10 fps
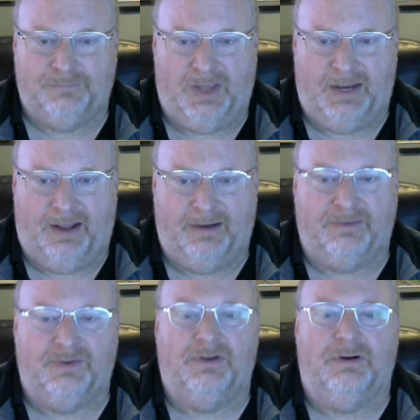And not
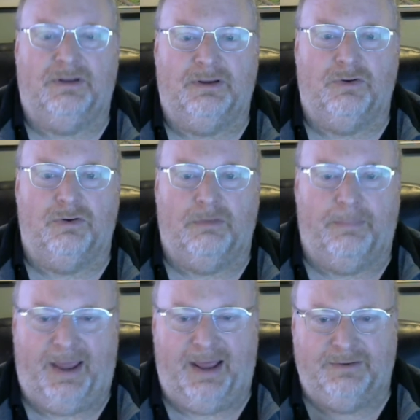necessarily good or
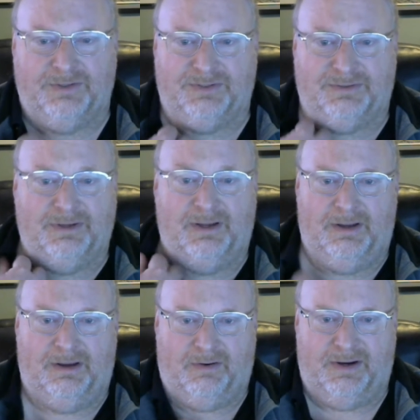bad, just
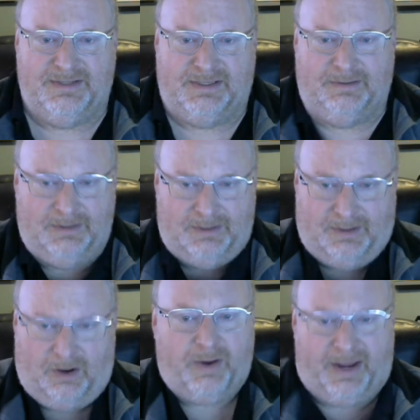crazy.
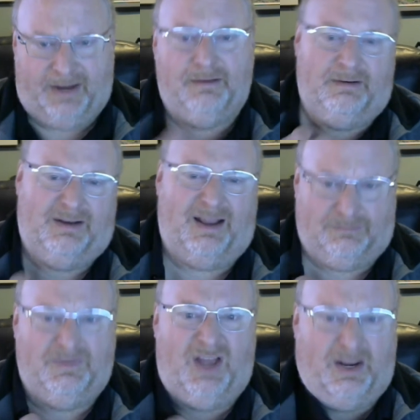Okay,
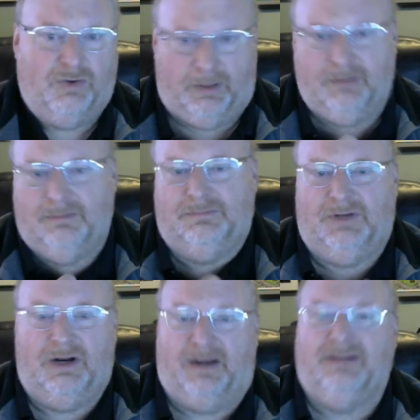not good.
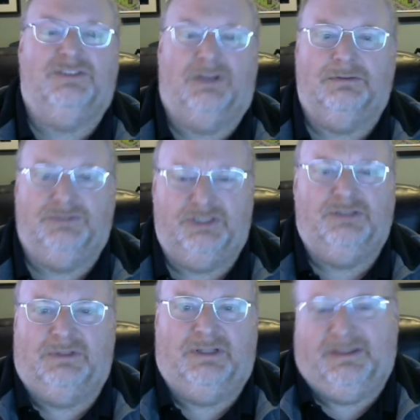All right, so
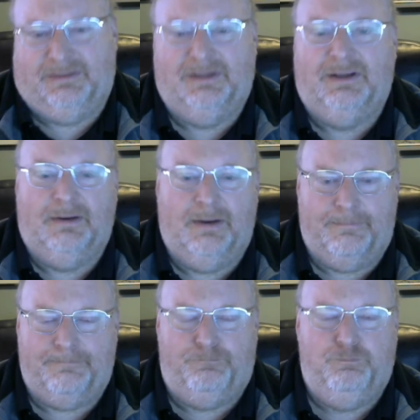generally,
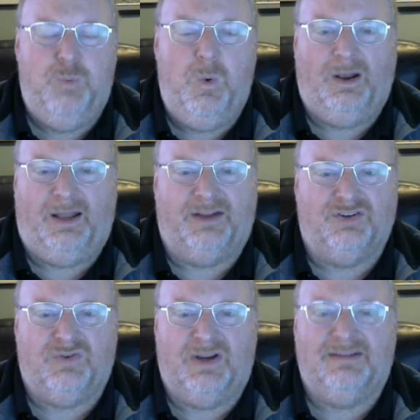a lot of
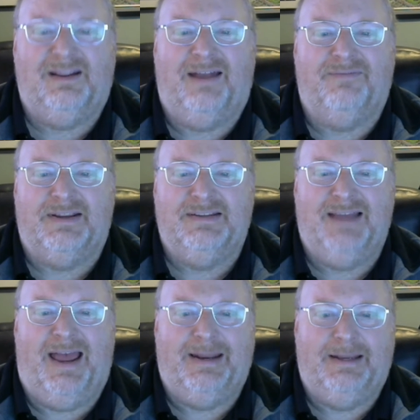stress, a lot of
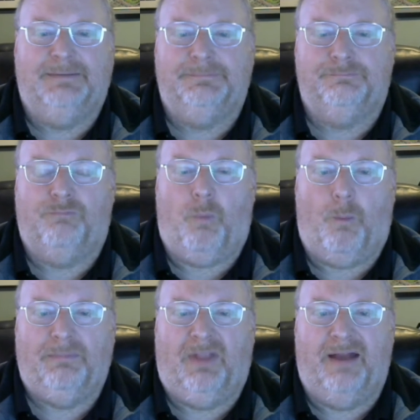anxiety,
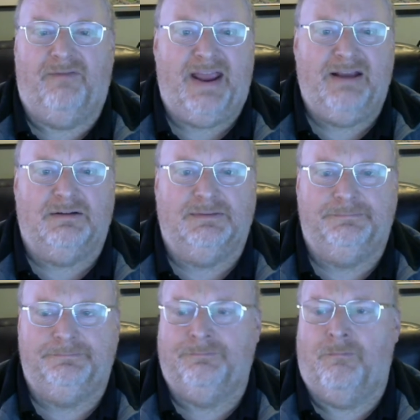a lot of anger,
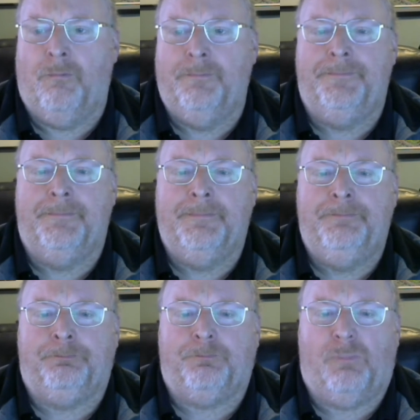
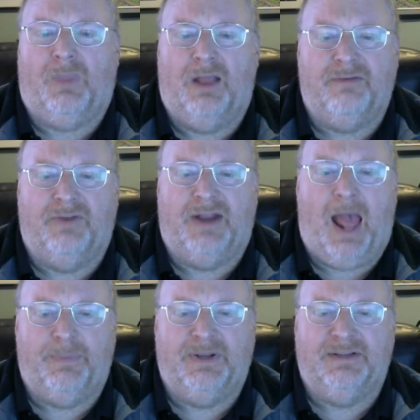a lot of
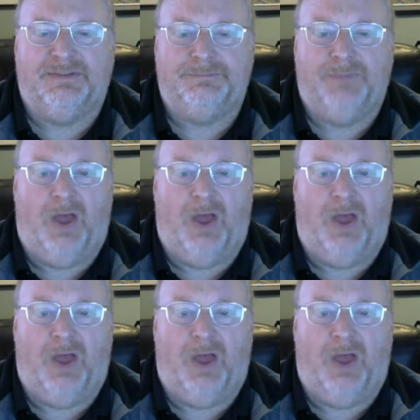unhappiness.